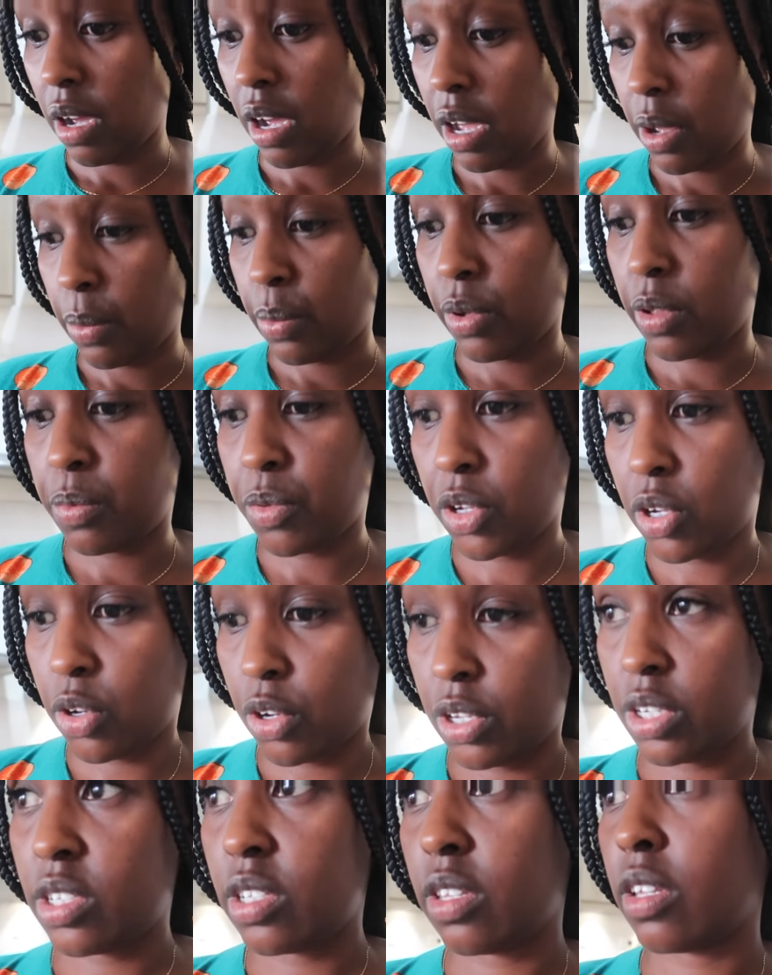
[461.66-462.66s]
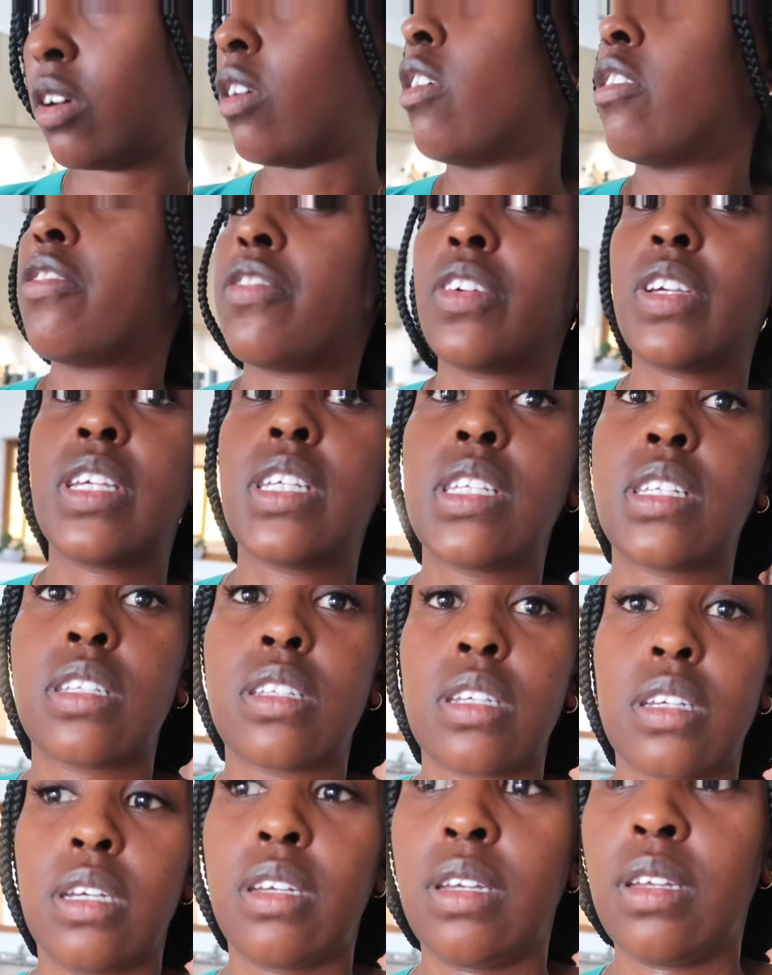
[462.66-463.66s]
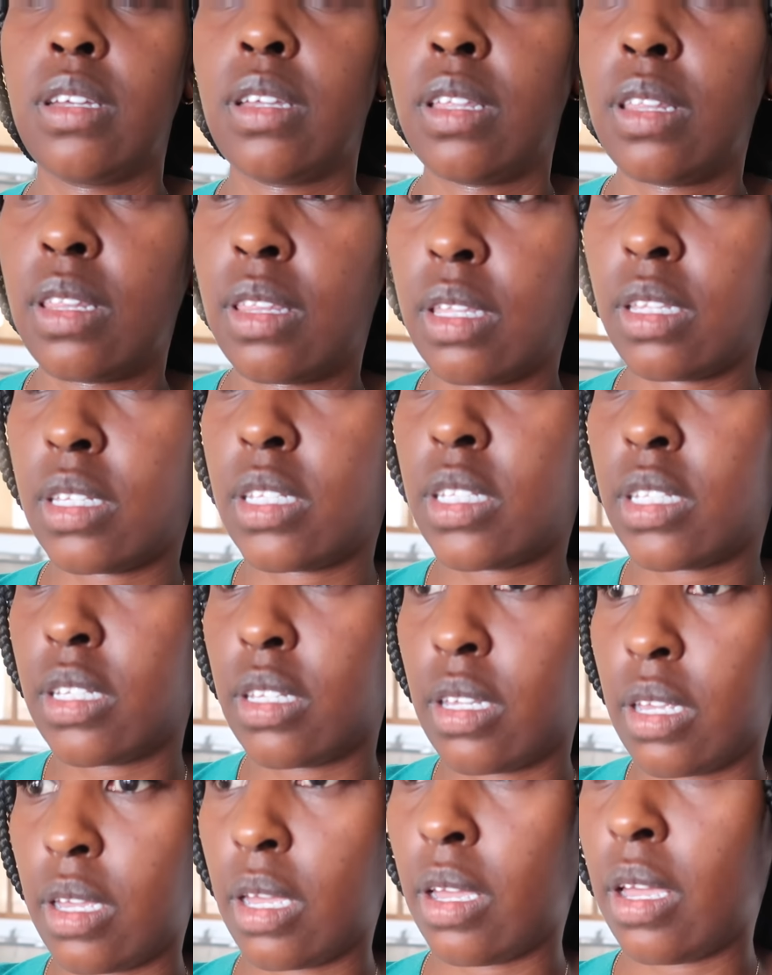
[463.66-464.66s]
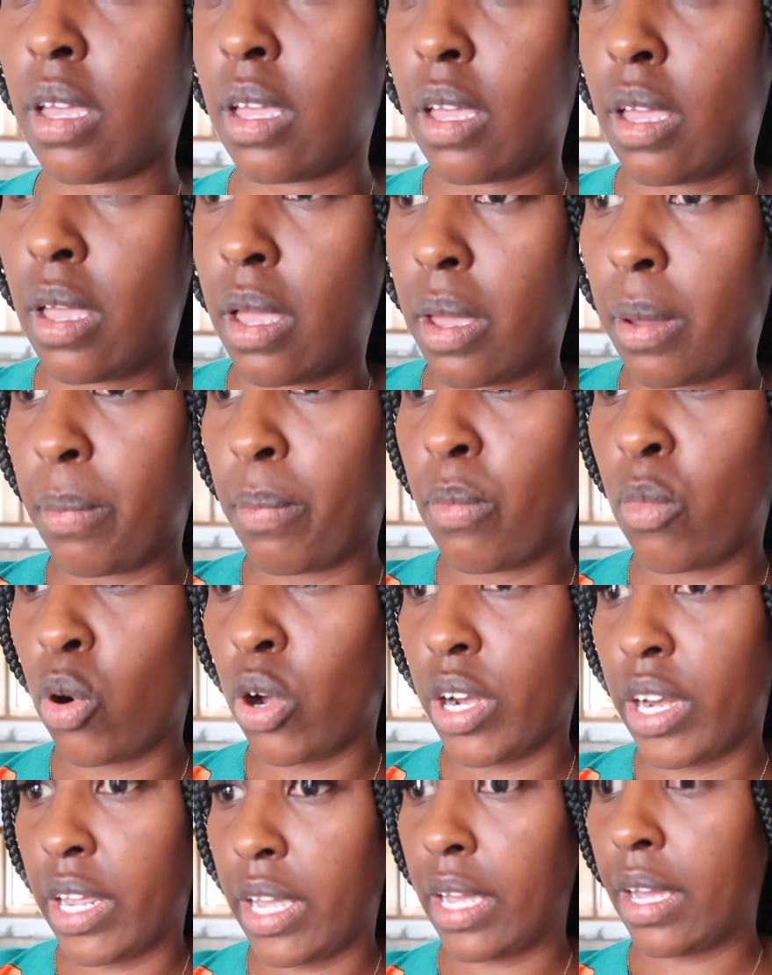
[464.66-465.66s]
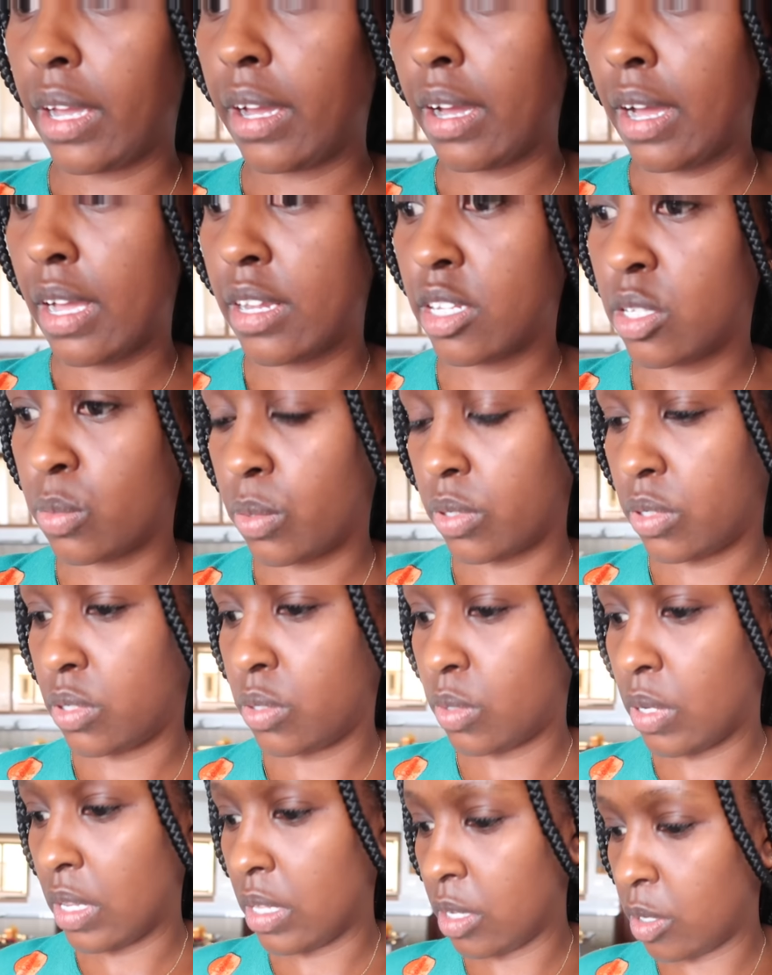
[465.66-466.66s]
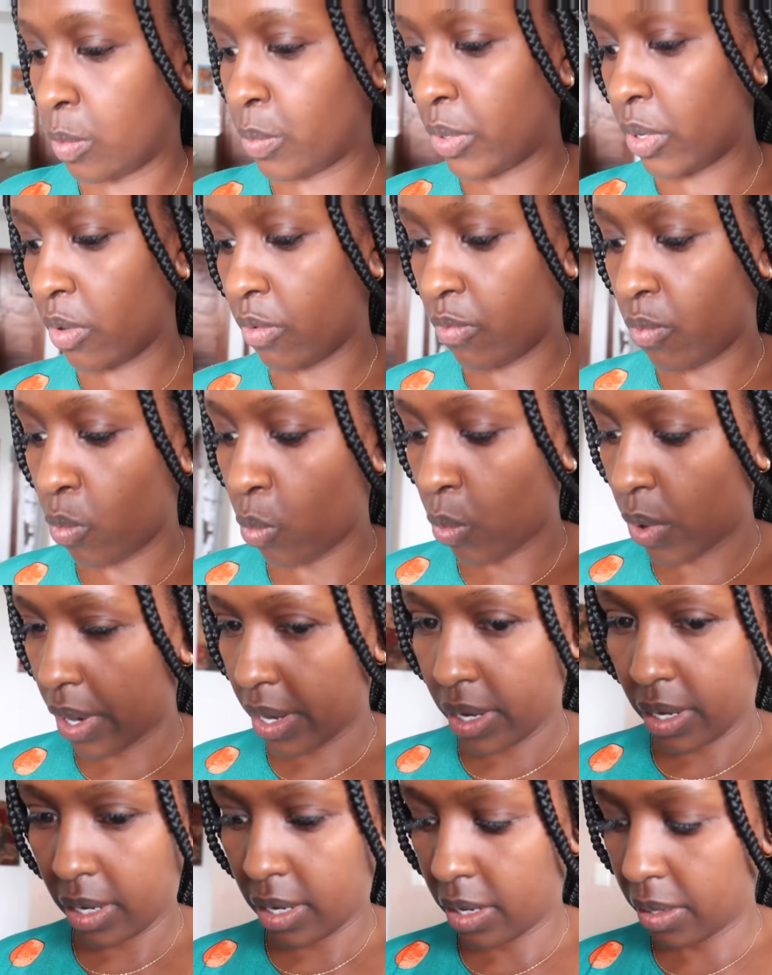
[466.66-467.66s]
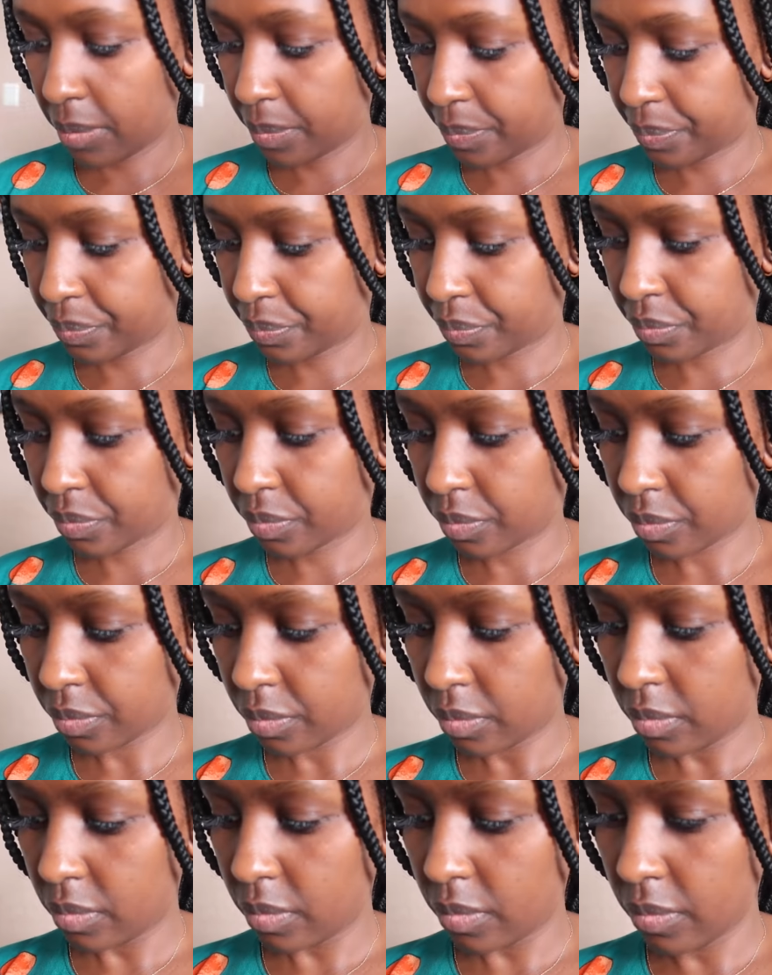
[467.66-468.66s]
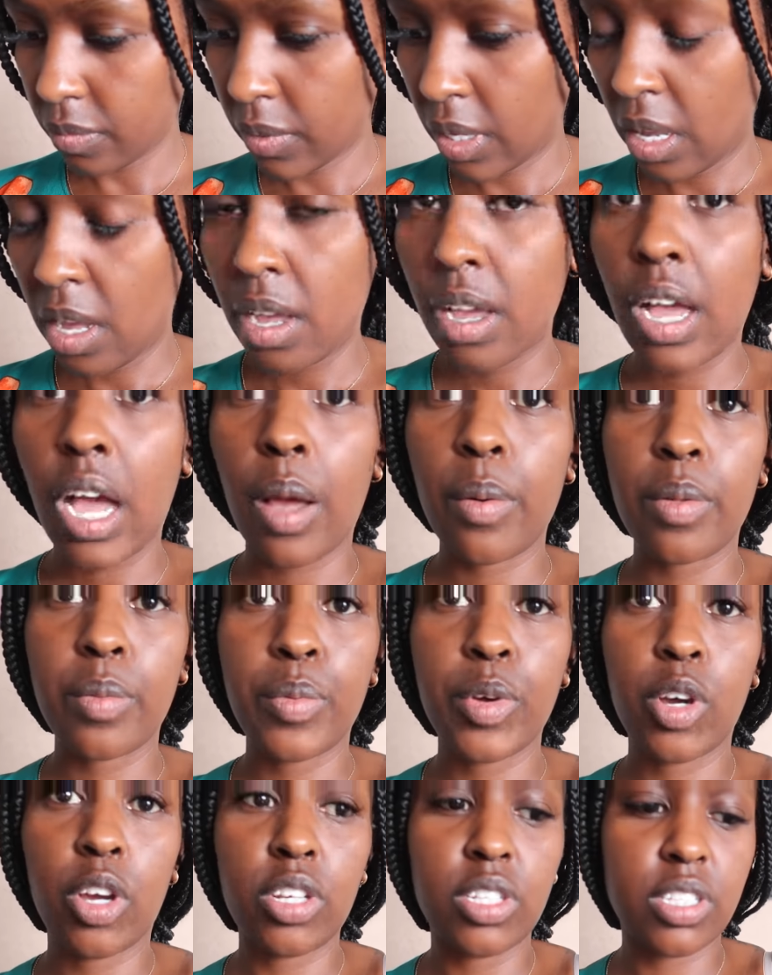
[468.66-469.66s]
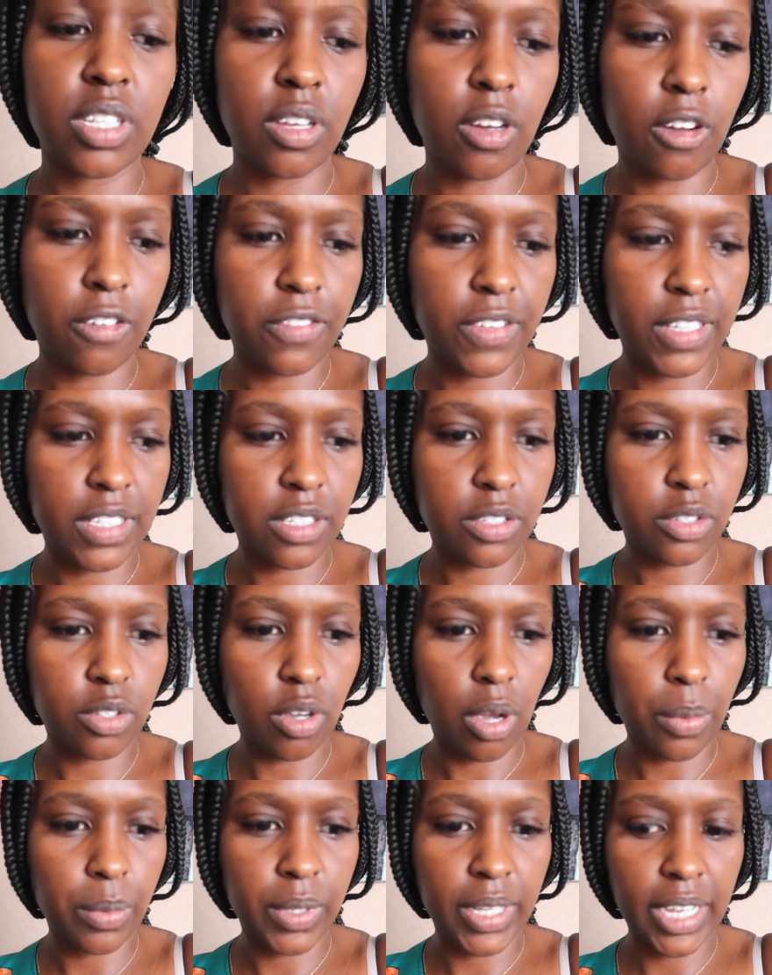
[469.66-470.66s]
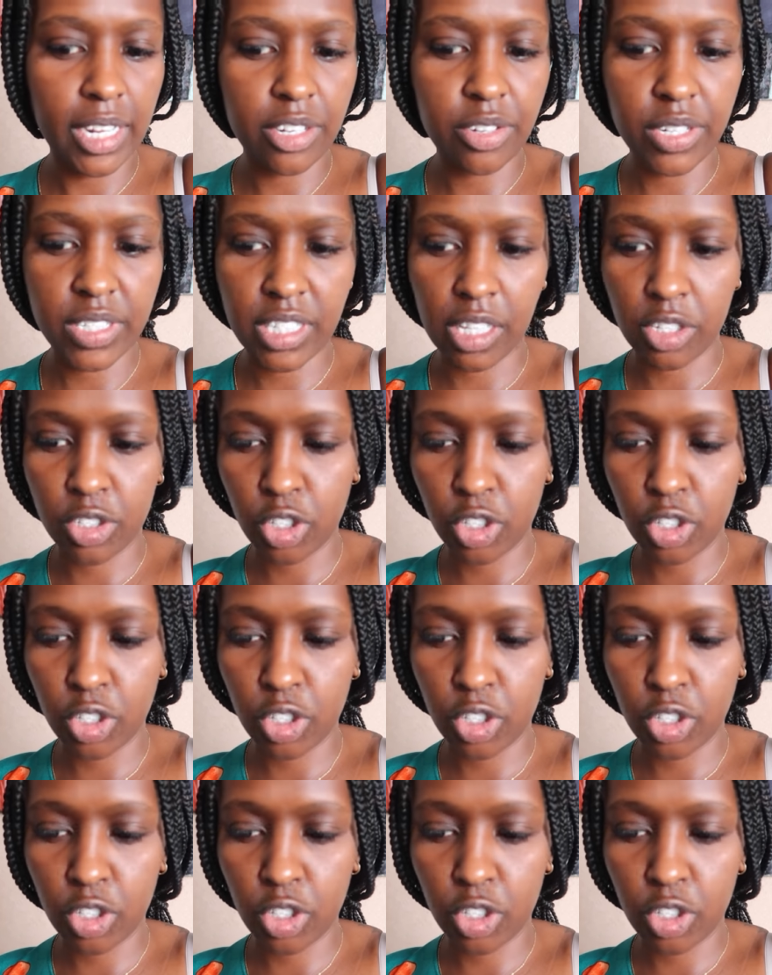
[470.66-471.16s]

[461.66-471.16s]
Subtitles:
I will be going to the office this morning. I just want to do a little bit of work. I will be going to the office, so I will get dressed.